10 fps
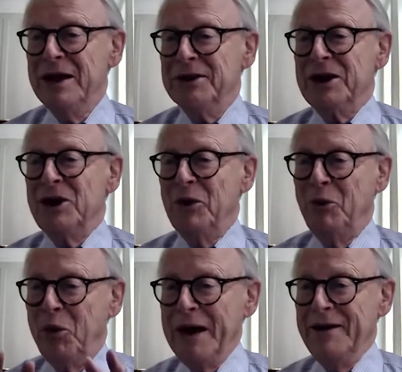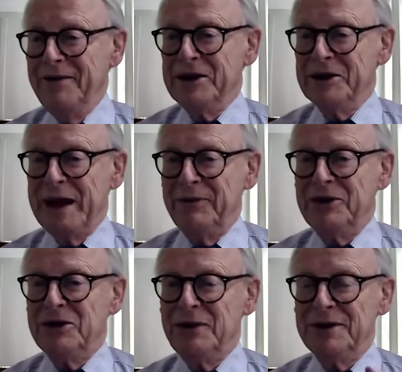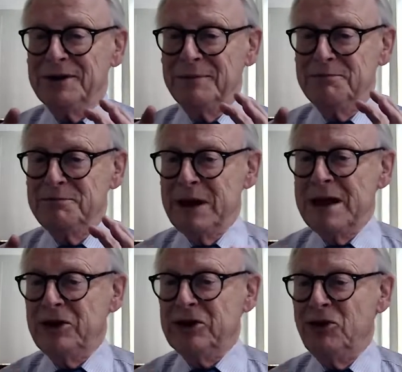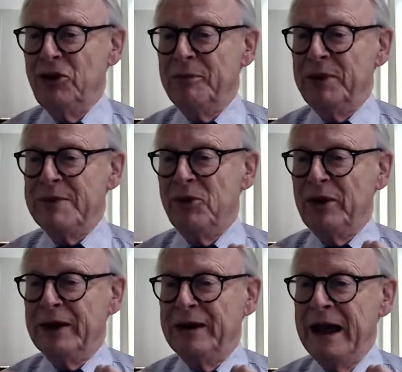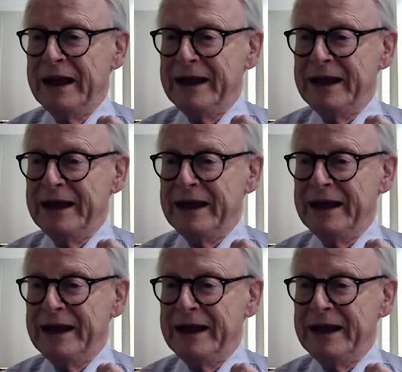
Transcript: So one of the things we have to do is to make sure that people can